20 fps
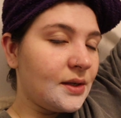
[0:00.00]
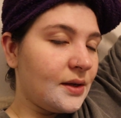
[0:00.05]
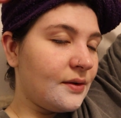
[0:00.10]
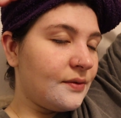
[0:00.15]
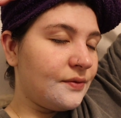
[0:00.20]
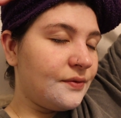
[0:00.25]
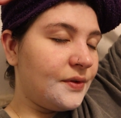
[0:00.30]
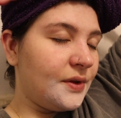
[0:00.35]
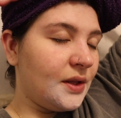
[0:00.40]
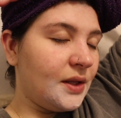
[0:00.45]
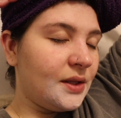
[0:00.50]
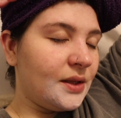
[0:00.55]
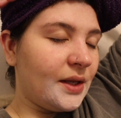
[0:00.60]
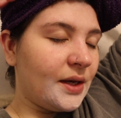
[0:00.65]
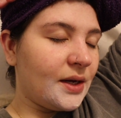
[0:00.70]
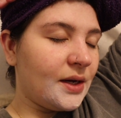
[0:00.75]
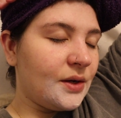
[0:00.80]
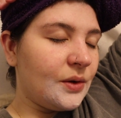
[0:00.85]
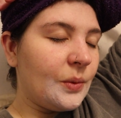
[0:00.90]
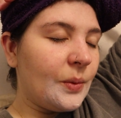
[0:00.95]
of feeling
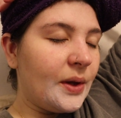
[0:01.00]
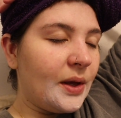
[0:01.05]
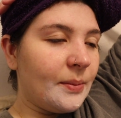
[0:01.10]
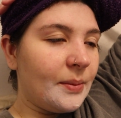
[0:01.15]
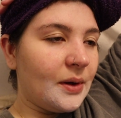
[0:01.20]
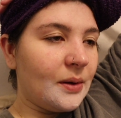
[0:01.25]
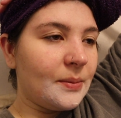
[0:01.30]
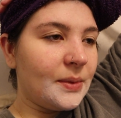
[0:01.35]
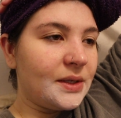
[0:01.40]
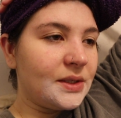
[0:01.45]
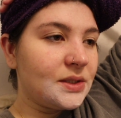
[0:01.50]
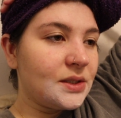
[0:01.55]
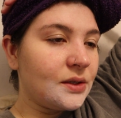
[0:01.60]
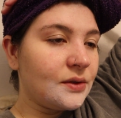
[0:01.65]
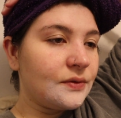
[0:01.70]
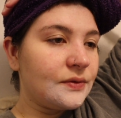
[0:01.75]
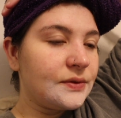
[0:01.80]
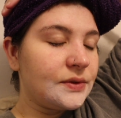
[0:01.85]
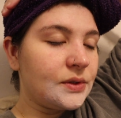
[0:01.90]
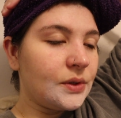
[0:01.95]
that kind of way about
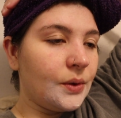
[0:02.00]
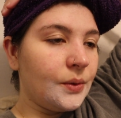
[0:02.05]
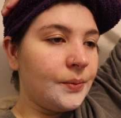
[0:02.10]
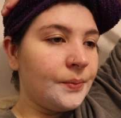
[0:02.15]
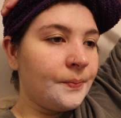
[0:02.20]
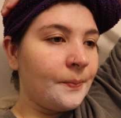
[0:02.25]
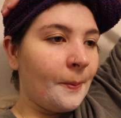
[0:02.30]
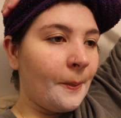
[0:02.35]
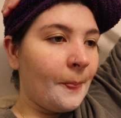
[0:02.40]
myself. So